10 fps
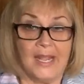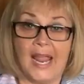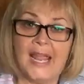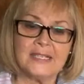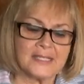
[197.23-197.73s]

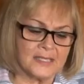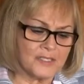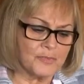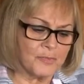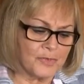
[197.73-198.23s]

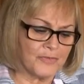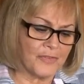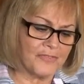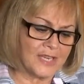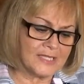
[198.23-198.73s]
Aslan's move
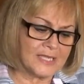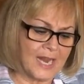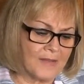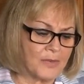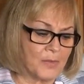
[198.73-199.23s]
affected
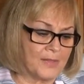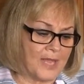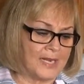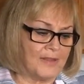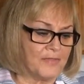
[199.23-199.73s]
everyone
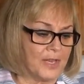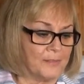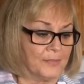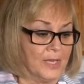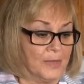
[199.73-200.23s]
that
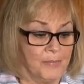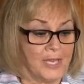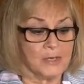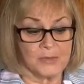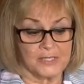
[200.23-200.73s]
evening.
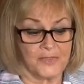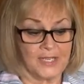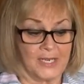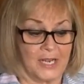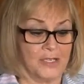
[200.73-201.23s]
Peter was
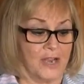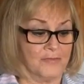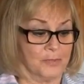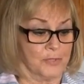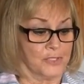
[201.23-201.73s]
feeling
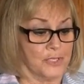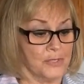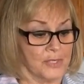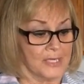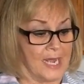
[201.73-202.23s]
uncomfortable
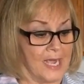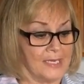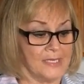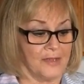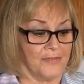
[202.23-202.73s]
too at the
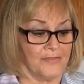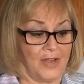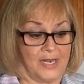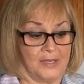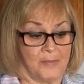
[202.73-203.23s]
idea of
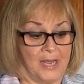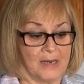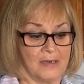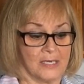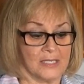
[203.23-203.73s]
fighting the
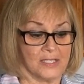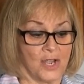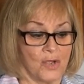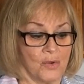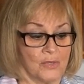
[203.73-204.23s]
battle on his
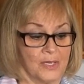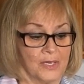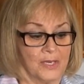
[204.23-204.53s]
own.